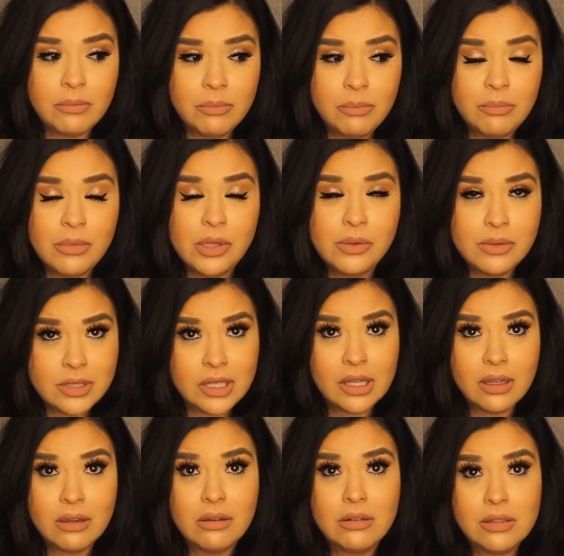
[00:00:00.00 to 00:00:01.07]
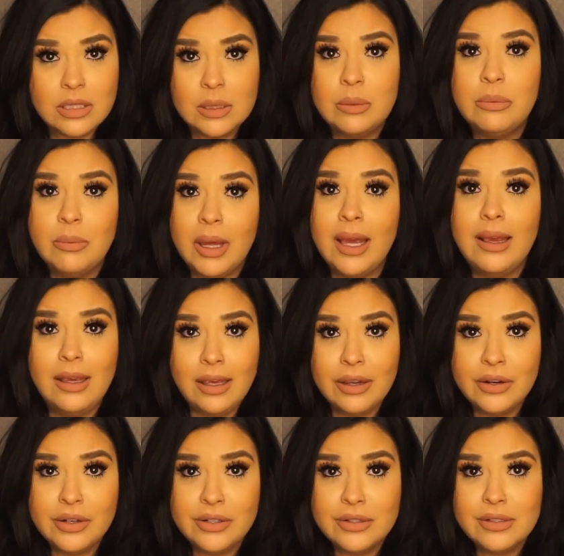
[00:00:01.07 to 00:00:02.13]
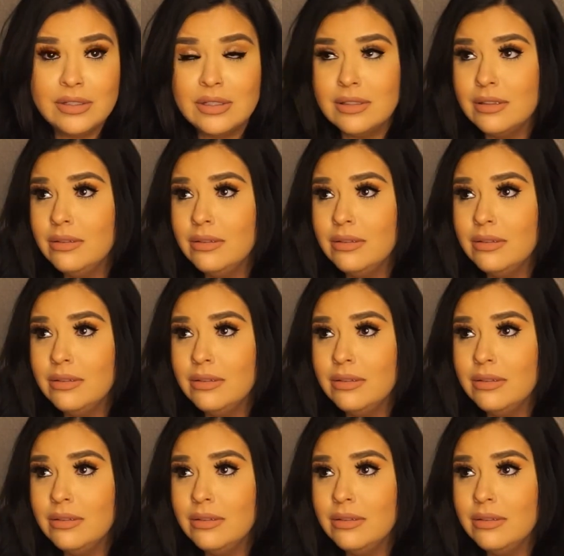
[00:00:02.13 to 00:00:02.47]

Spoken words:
music to my ears.